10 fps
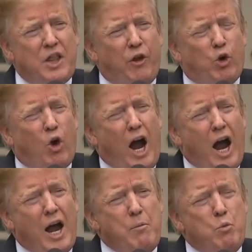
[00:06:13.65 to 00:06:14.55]
the
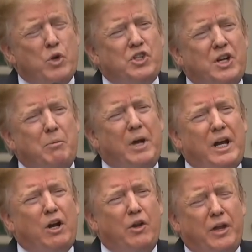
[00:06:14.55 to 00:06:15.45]
crime was
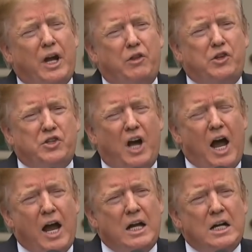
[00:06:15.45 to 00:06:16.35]
committed on the other
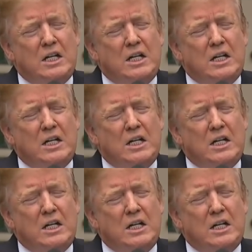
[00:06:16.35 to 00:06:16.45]
side.